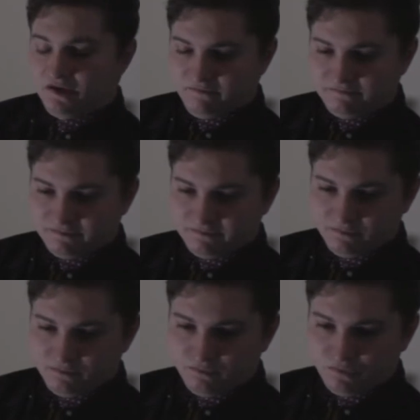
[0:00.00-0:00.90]
of
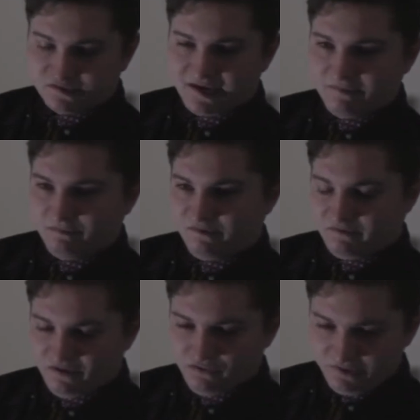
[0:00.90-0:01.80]
what's happening with
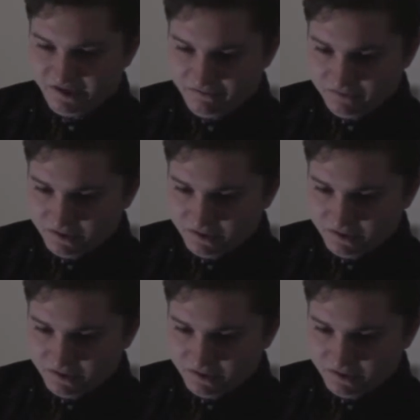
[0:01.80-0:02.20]
the audio.